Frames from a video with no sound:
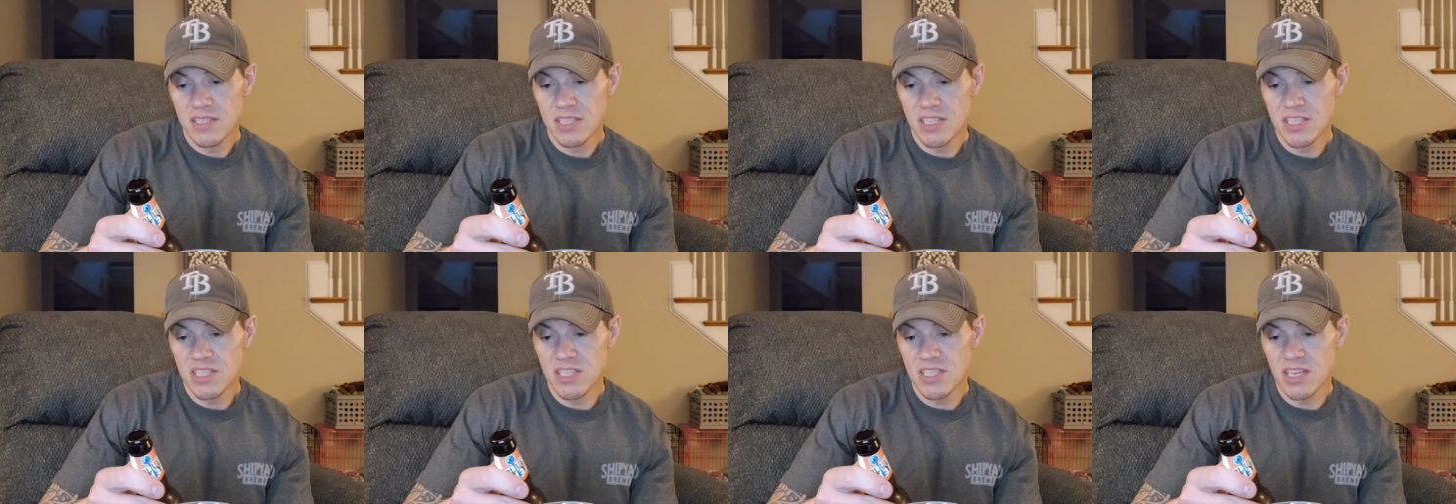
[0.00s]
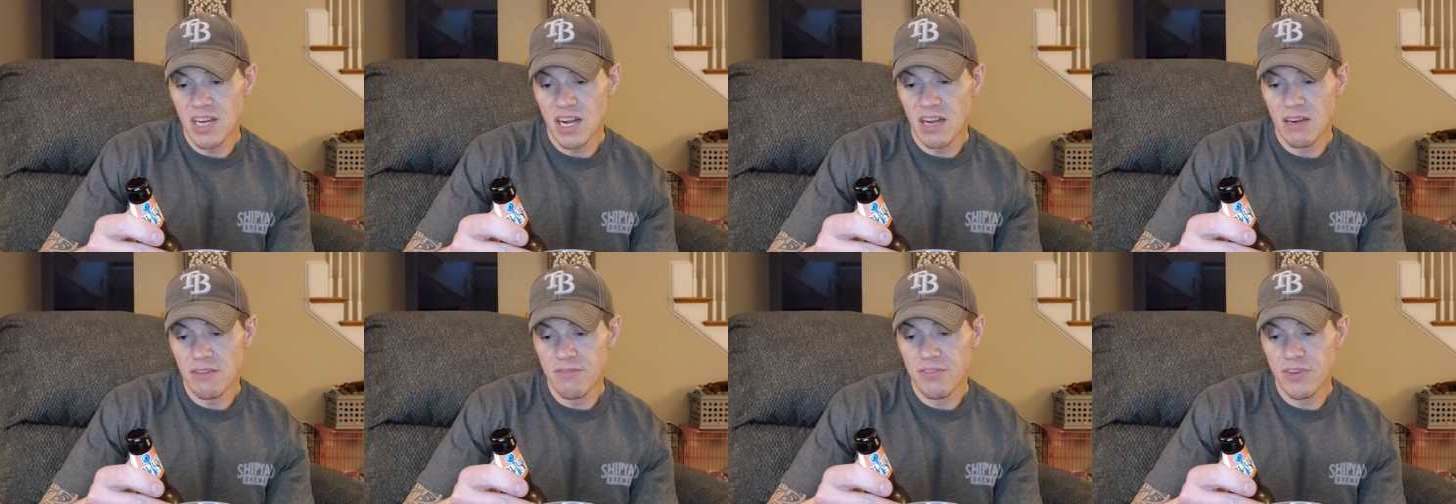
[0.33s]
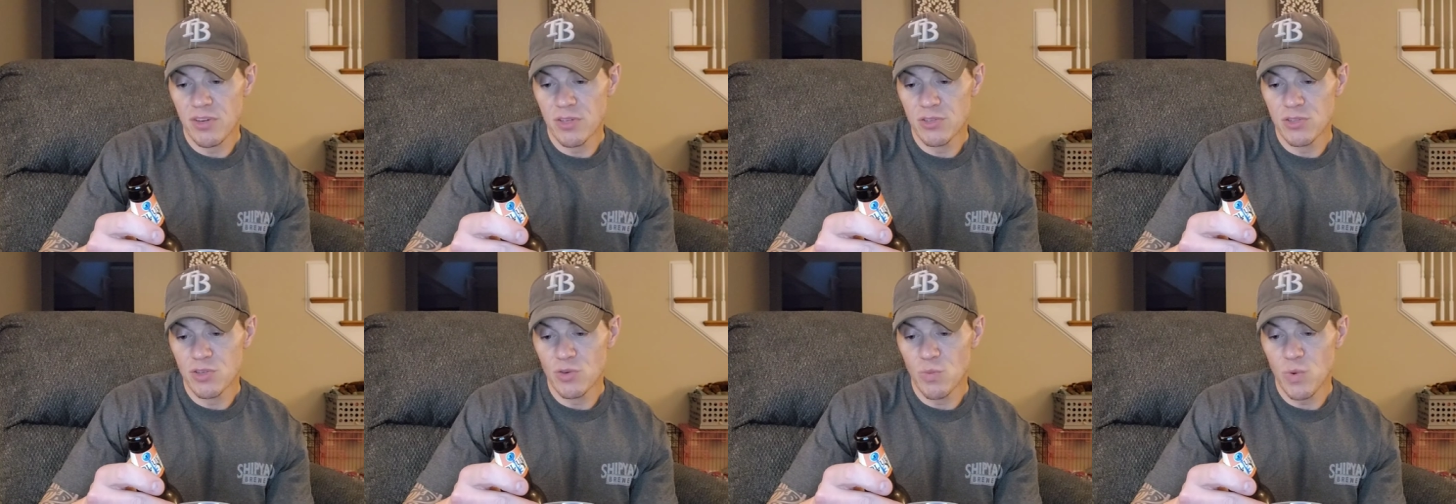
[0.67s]
There. this is an
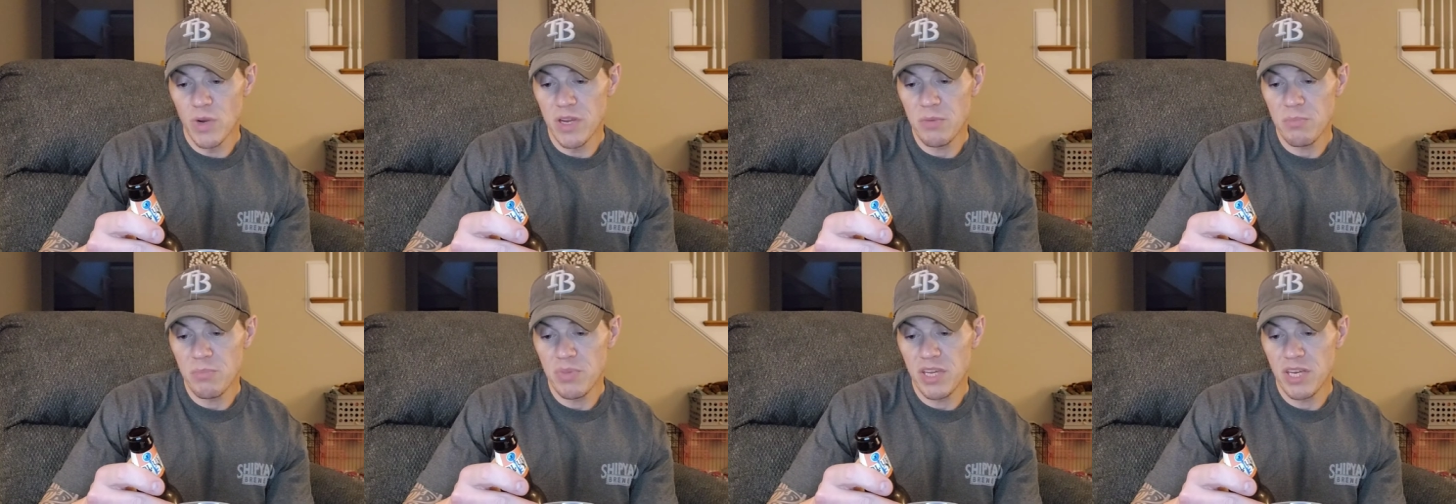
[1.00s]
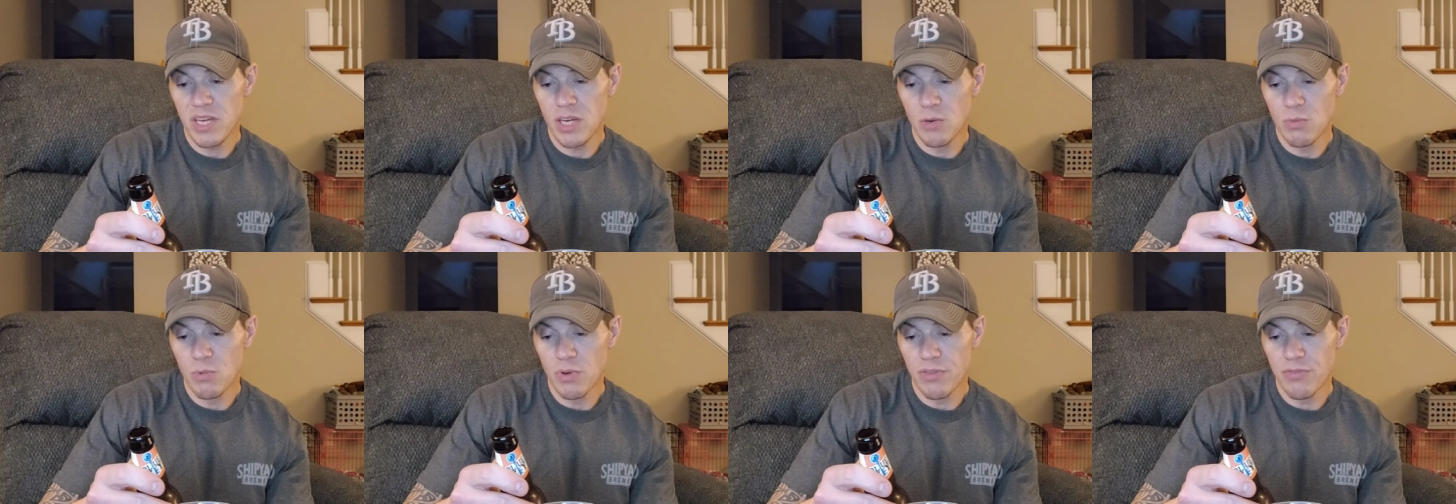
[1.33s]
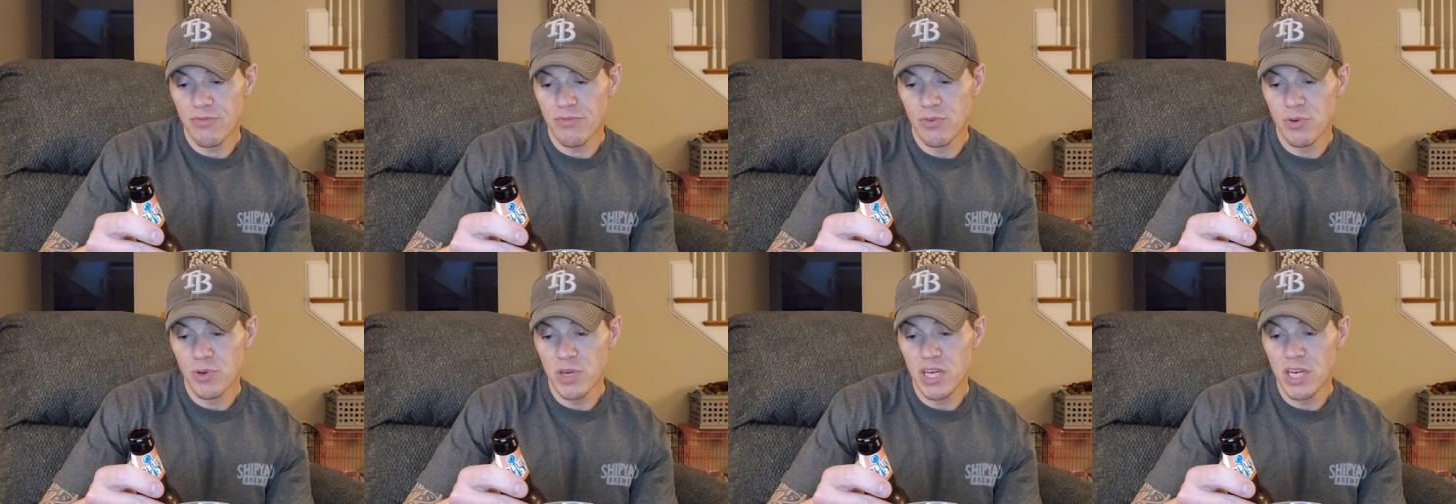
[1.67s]
unfiltered wheat beer
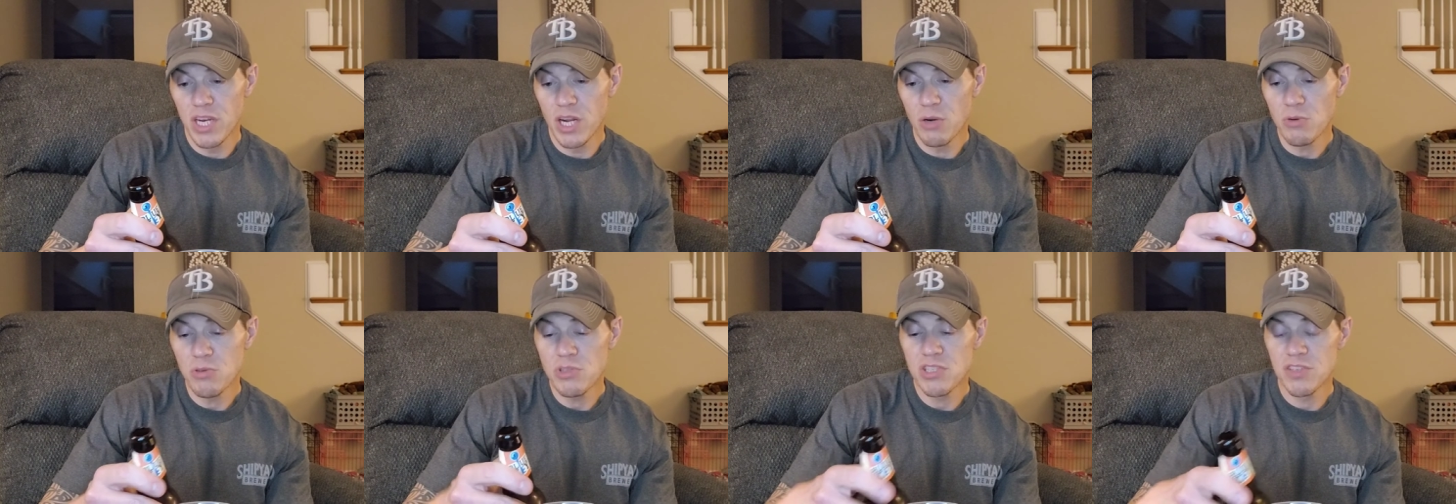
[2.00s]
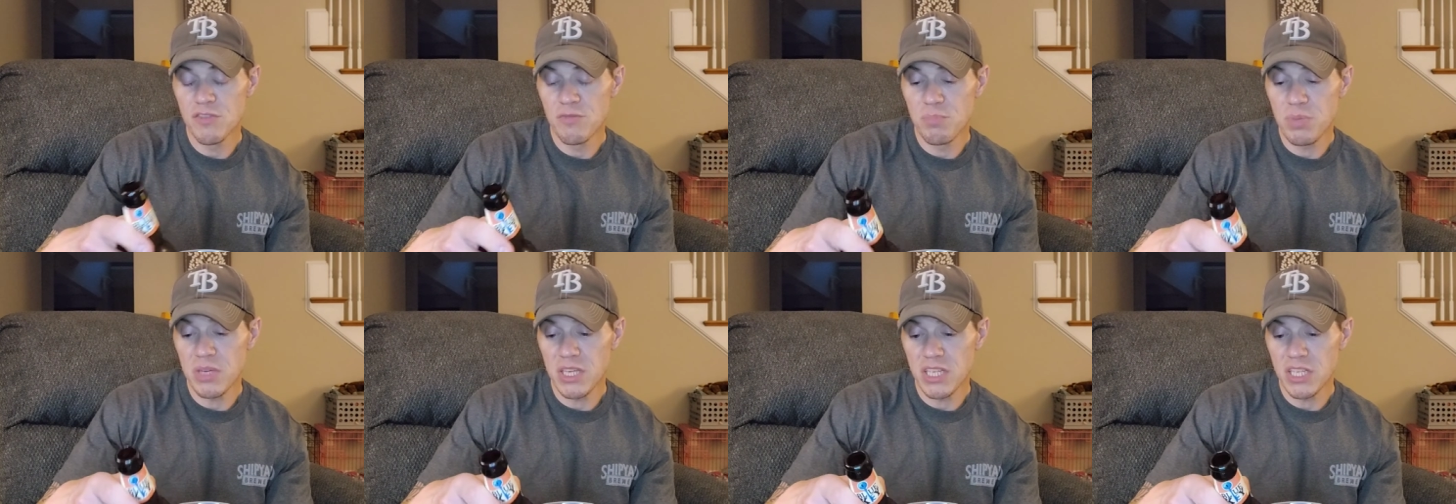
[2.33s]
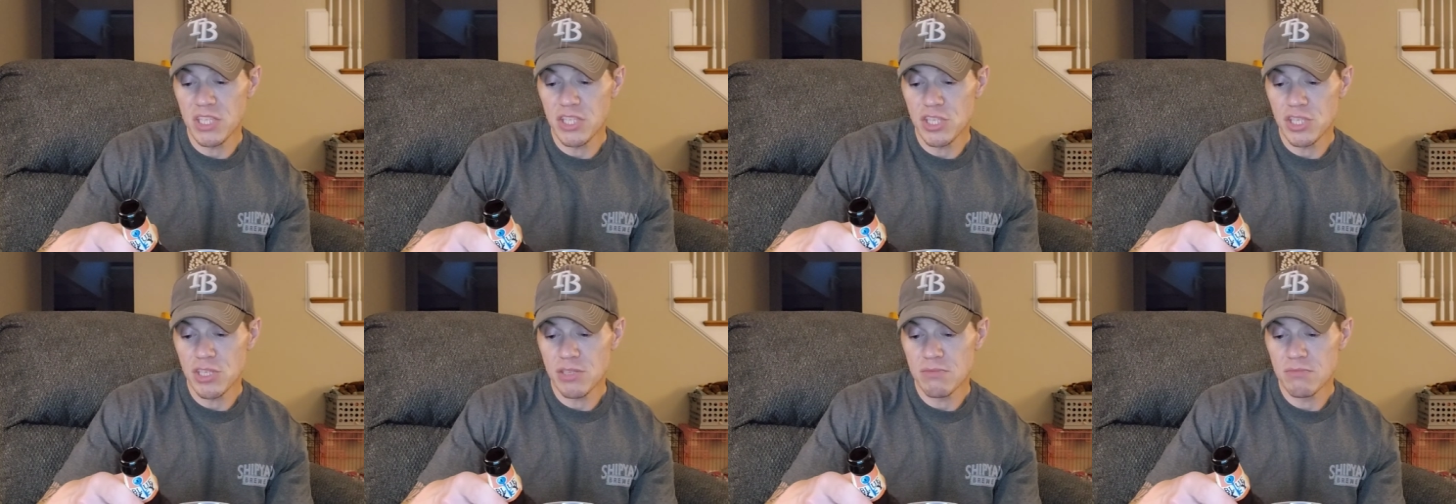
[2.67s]
with fruity notes of
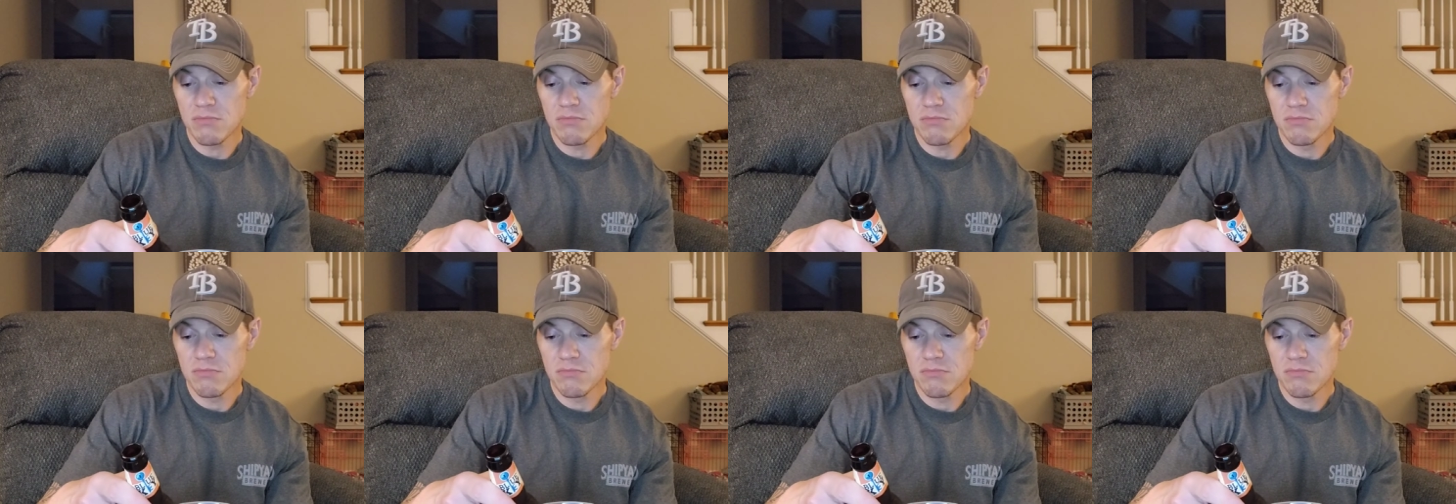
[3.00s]
peach.